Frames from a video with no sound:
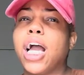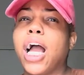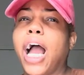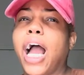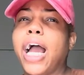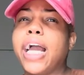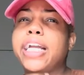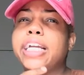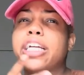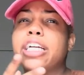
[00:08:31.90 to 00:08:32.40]

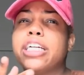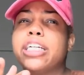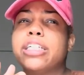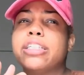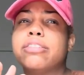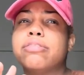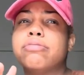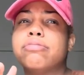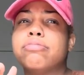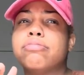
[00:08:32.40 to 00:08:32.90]
I
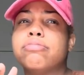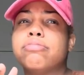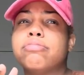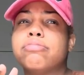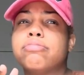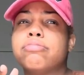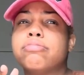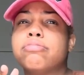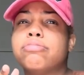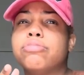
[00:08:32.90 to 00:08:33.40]
hear
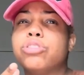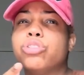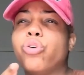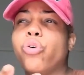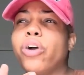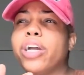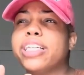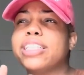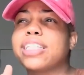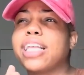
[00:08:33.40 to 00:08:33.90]

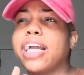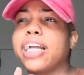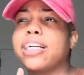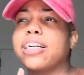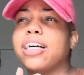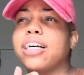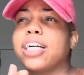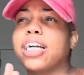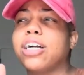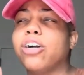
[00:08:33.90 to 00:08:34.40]
noise like
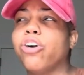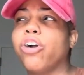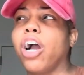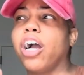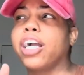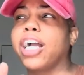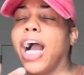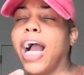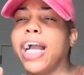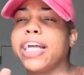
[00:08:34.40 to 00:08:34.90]
a
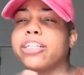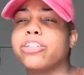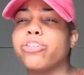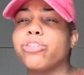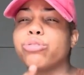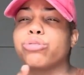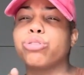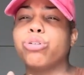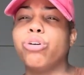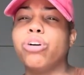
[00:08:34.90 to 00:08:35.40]
guy and a
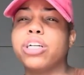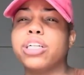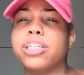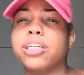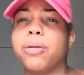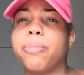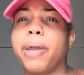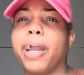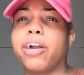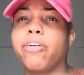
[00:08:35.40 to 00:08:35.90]
girl talking
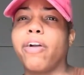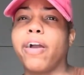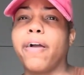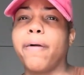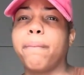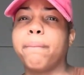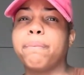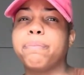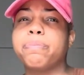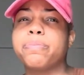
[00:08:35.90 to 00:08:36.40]
in the
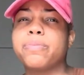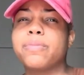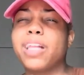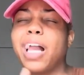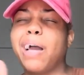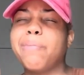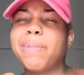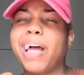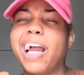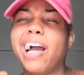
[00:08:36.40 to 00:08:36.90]
background.
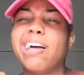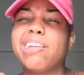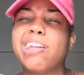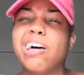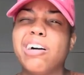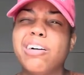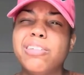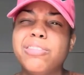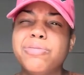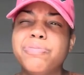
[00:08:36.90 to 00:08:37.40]
I'm like,
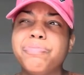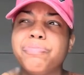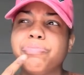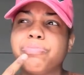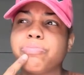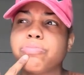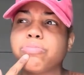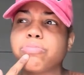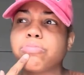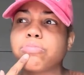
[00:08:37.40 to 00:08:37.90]
hello?
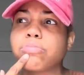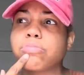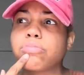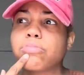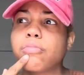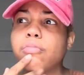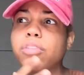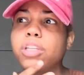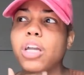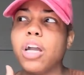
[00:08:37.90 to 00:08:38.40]

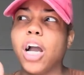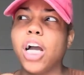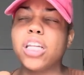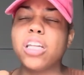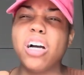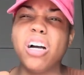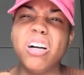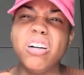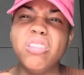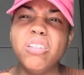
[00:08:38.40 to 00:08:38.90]

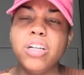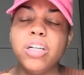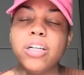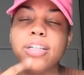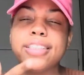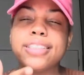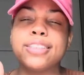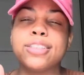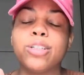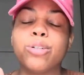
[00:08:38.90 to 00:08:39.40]
Hello?
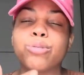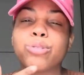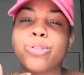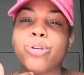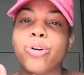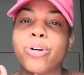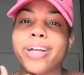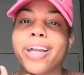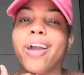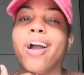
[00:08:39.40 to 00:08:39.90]
Still
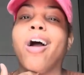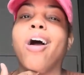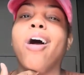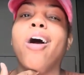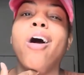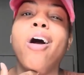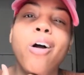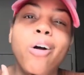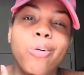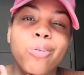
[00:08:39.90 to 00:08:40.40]
talking.
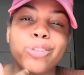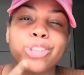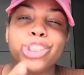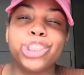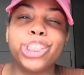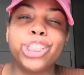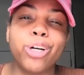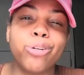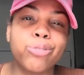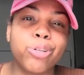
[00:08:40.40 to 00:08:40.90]
Oh,
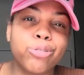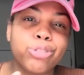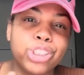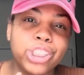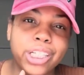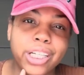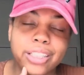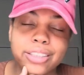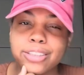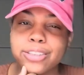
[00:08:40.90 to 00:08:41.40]
she don't know
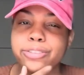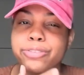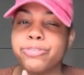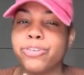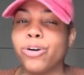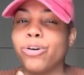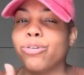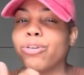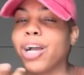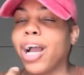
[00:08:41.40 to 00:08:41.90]
she answered the
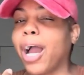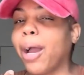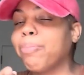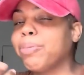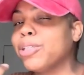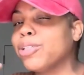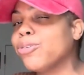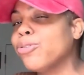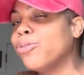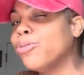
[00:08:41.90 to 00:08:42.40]
phone.
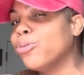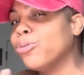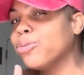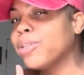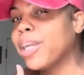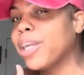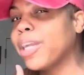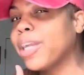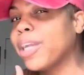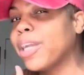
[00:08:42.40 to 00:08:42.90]
Copy, cool.
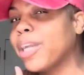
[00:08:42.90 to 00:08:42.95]
Now